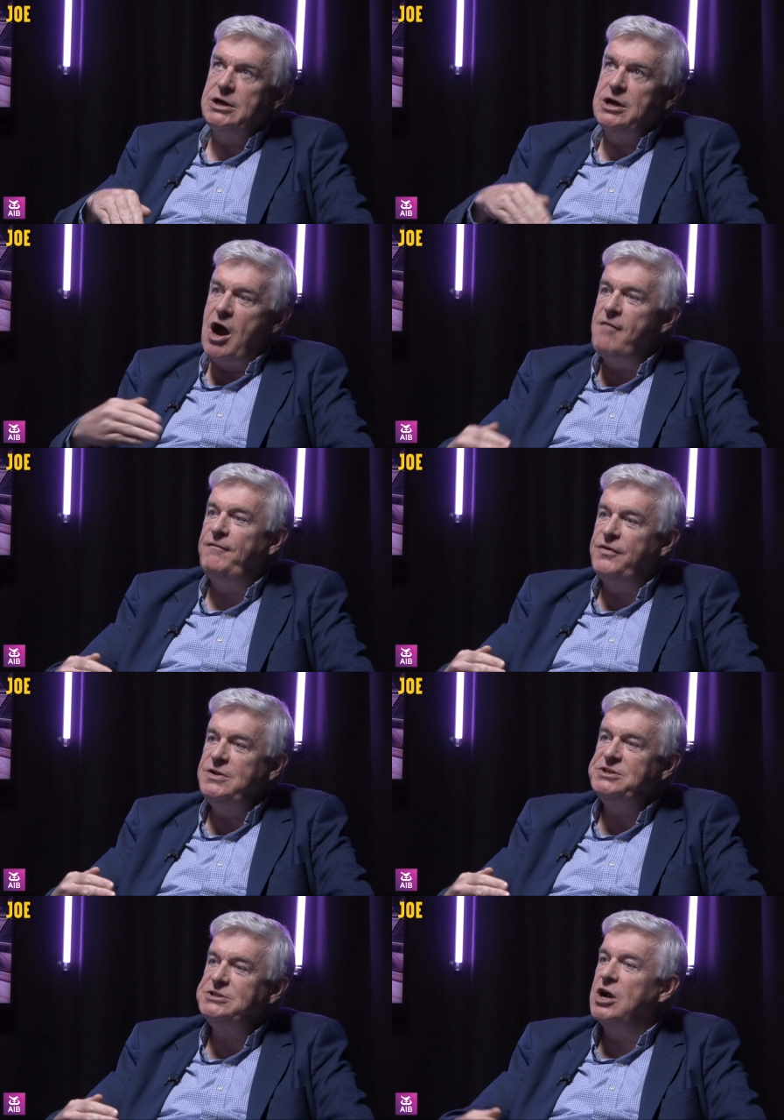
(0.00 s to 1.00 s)

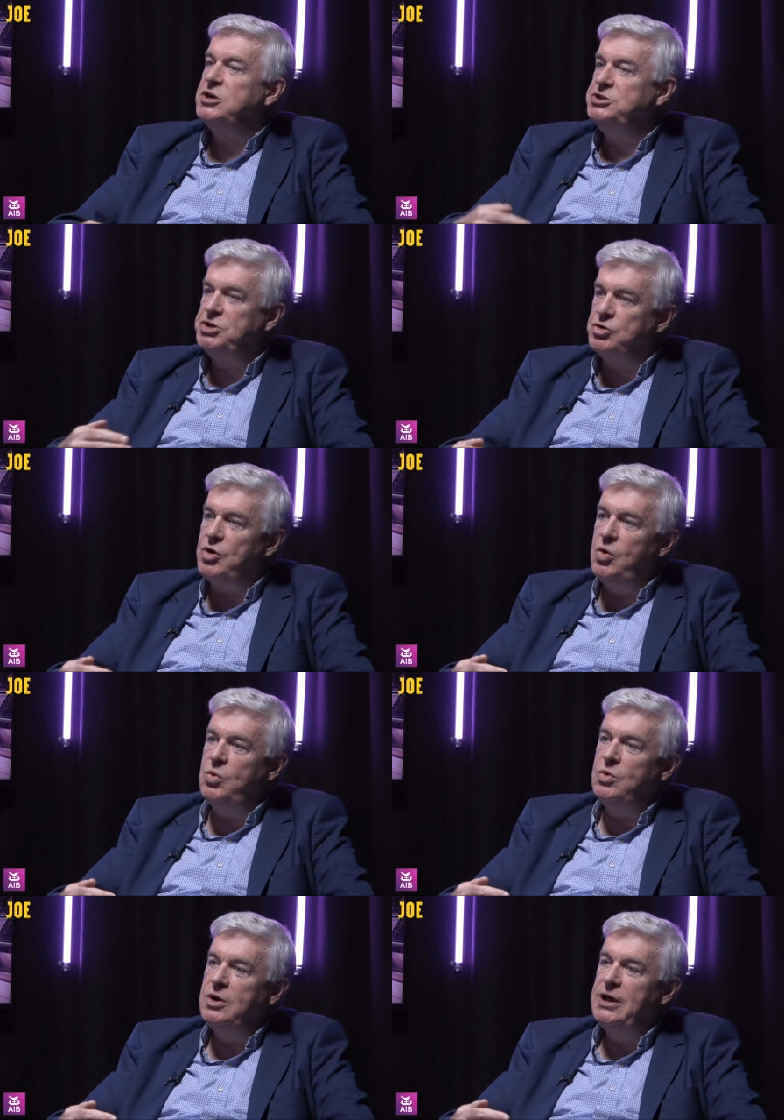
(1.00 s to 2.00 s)
confidence started to
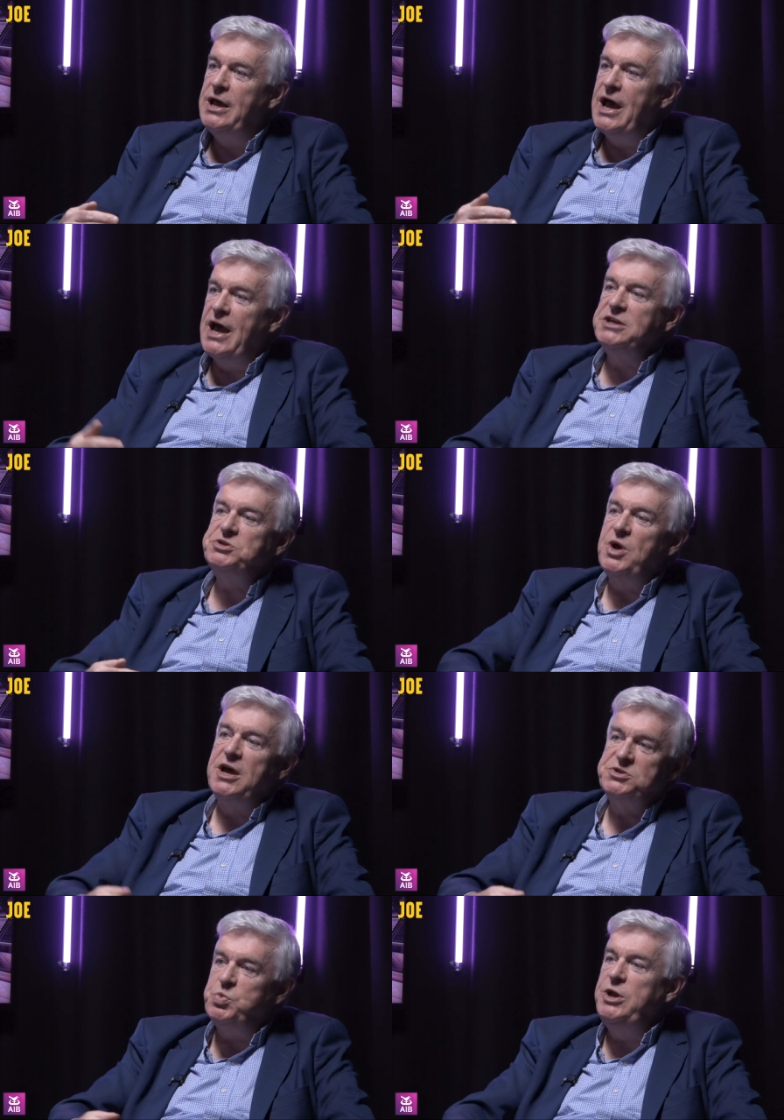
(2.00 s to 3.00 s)
grow
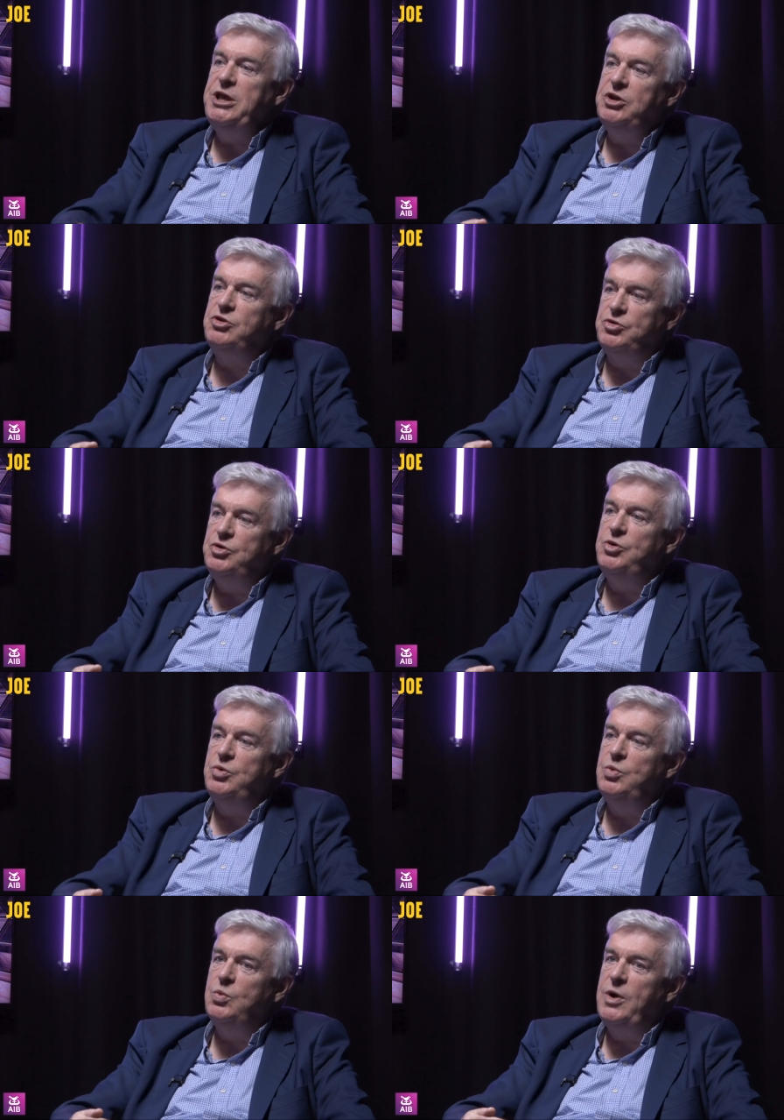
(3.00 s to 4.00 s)
as we
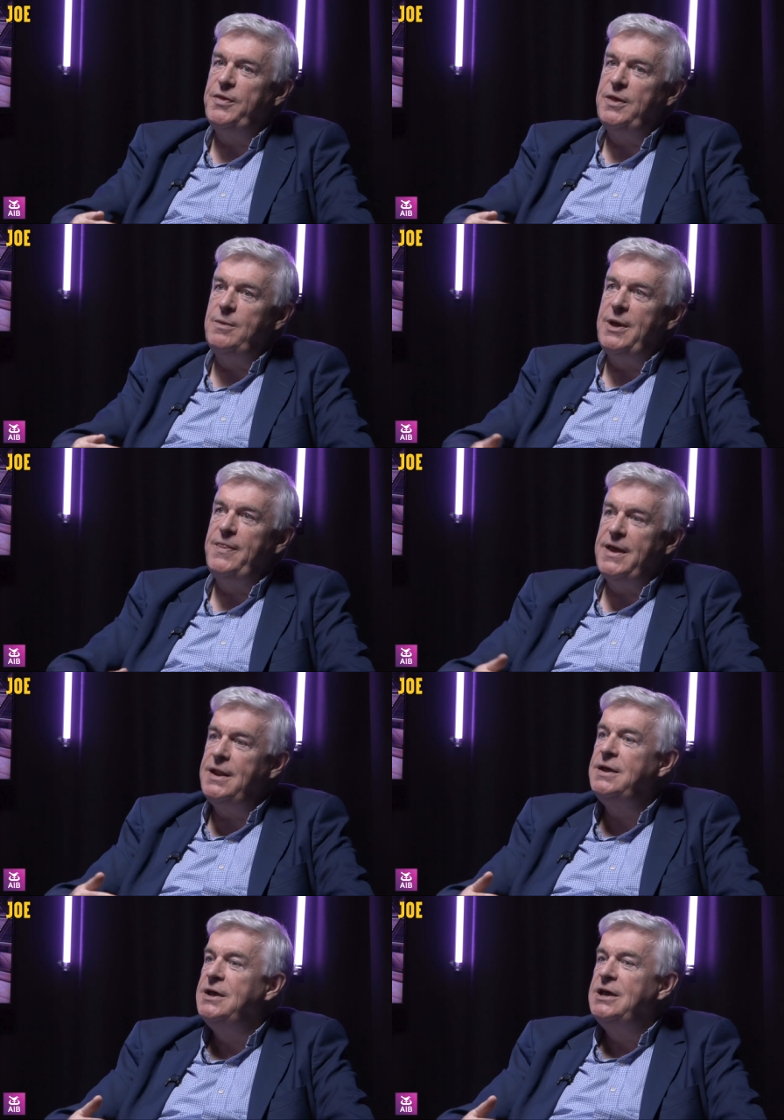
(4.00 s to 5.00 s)
grew with them. And
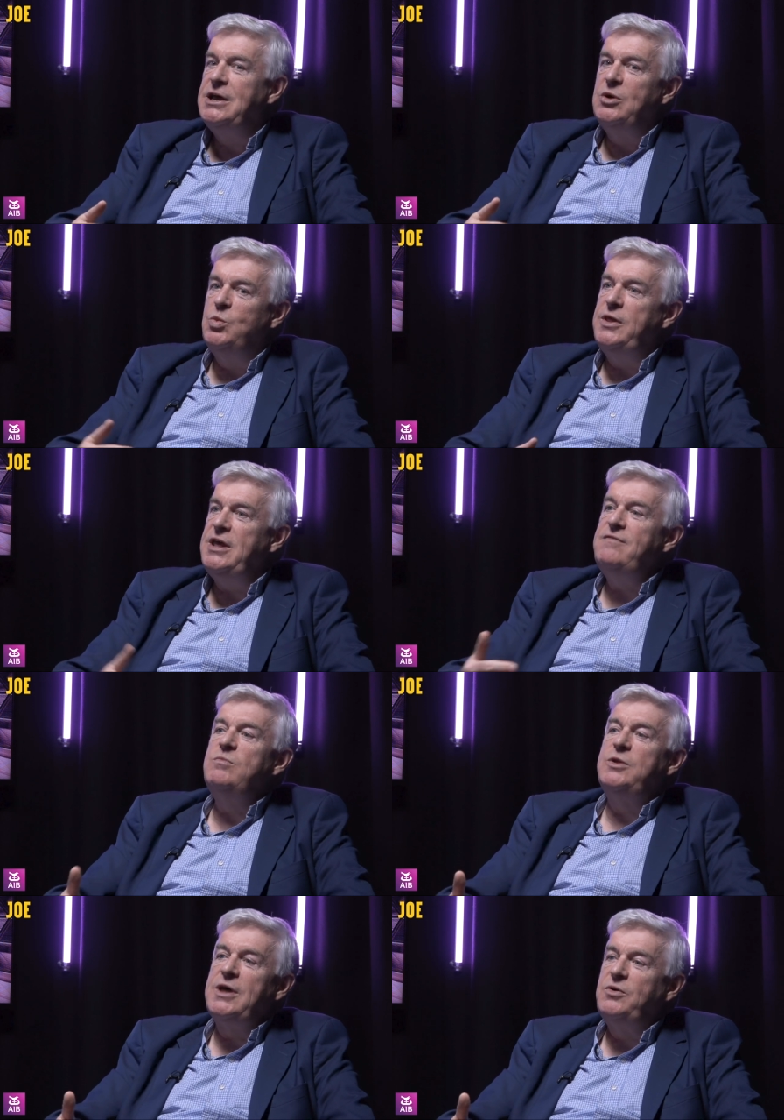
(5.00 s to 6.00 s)
then
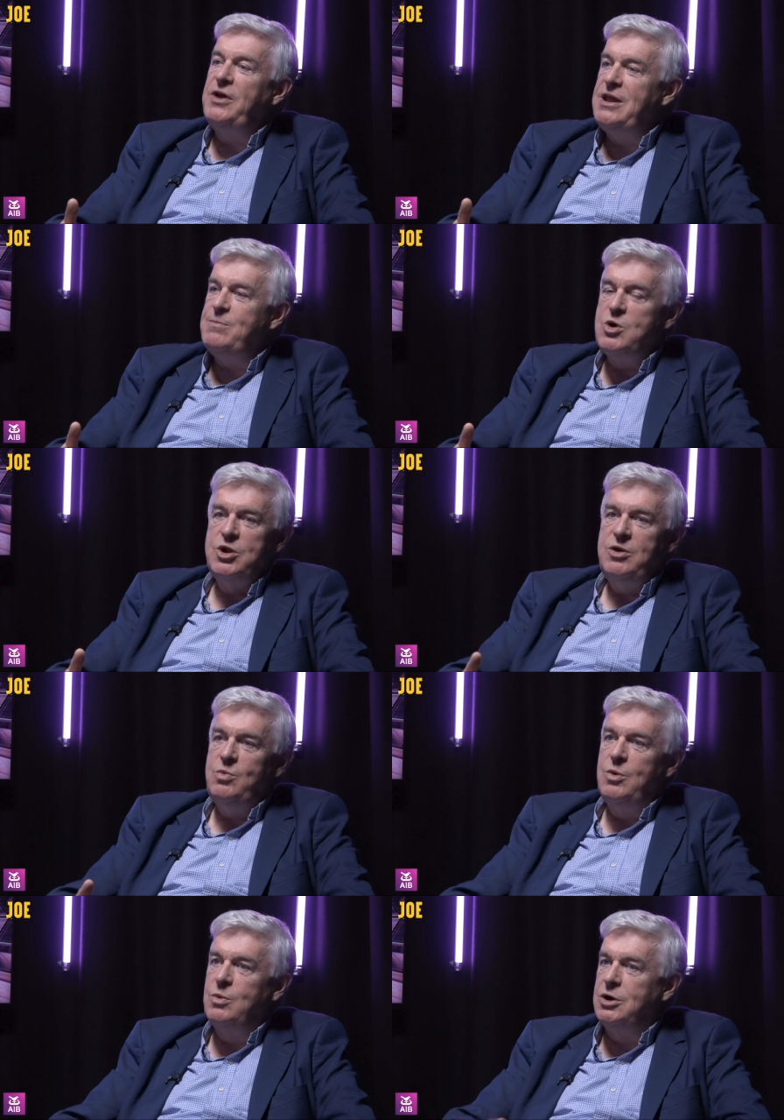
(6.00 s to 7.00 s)
even without any money,
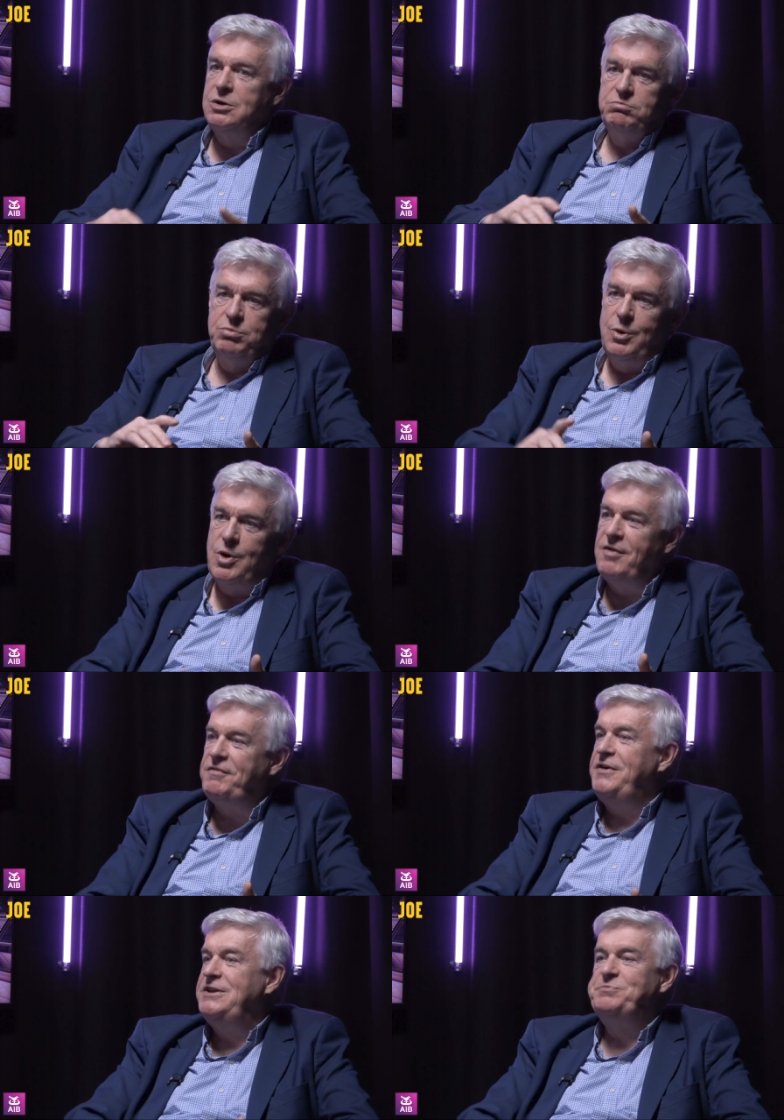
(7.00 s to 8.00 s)
we were on
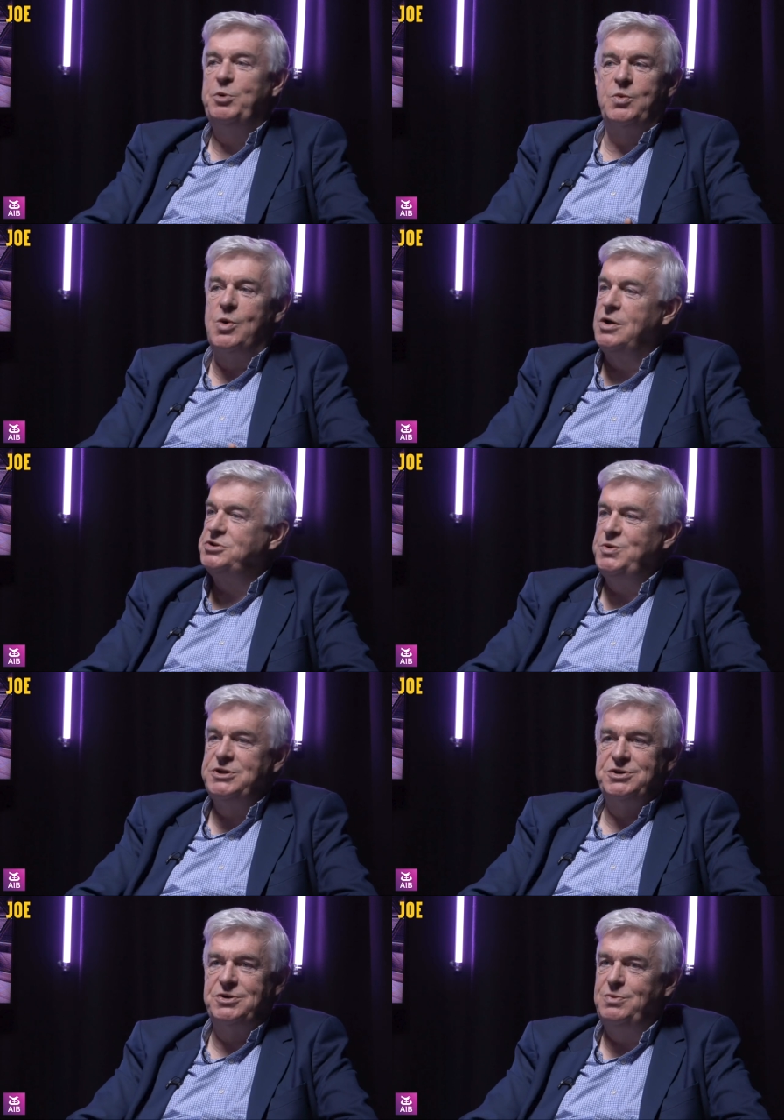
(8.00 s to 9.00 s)
Facebook, we were on
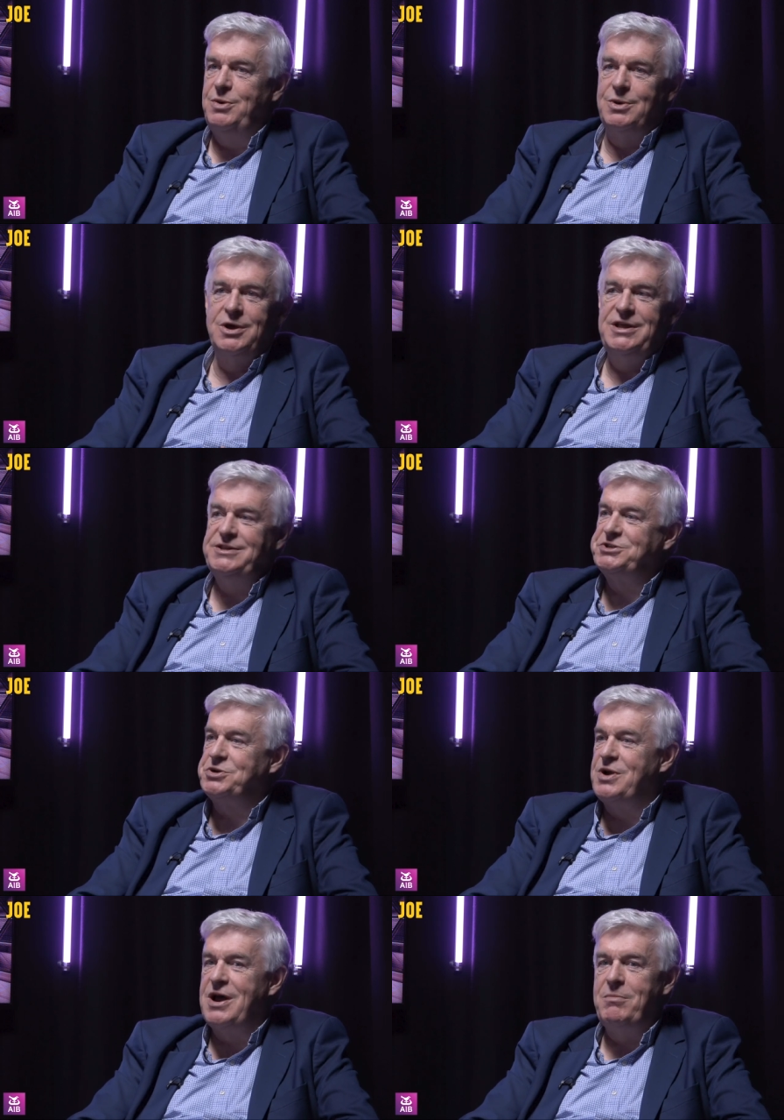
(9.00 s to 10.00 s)
Twitter, we were on
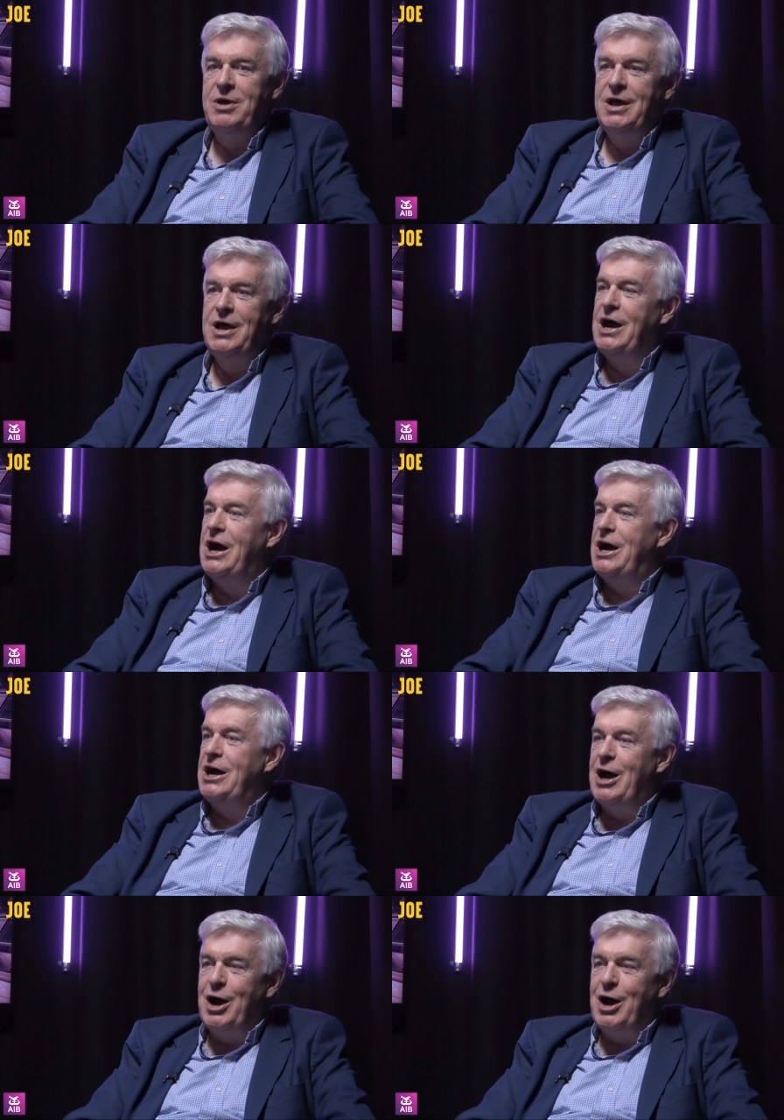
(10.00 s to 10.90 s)
Instagram. Mm.